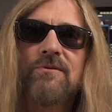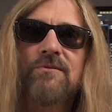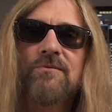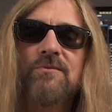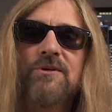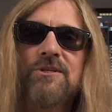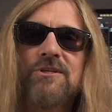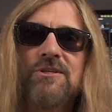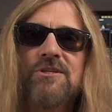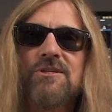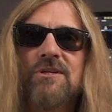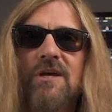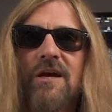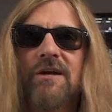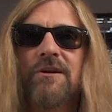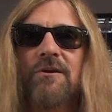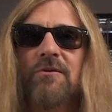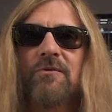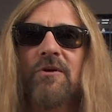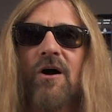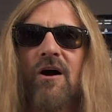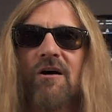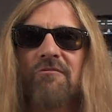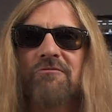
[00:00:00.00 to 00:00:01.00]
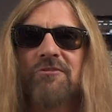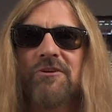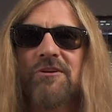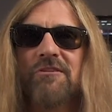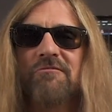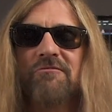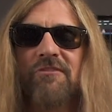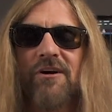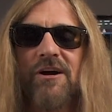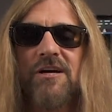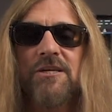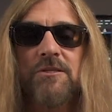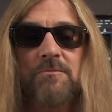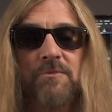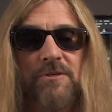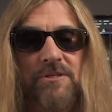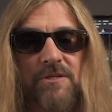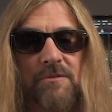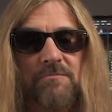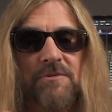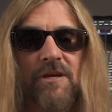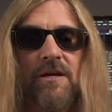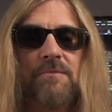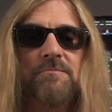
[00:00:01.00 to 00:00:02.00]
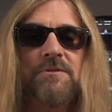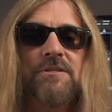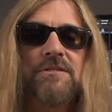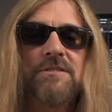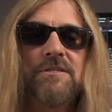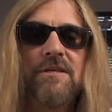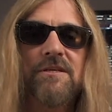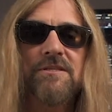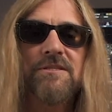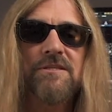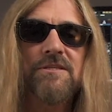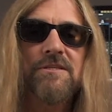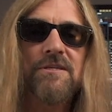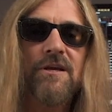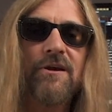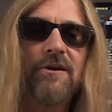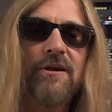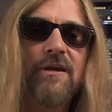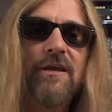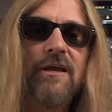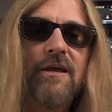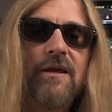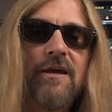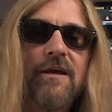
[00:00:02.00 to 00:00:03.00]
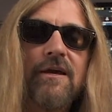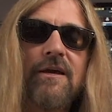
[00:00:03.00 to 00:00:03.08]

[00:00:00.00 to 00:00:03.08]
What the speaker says: which I don't often advise, but sometimes it's necessary.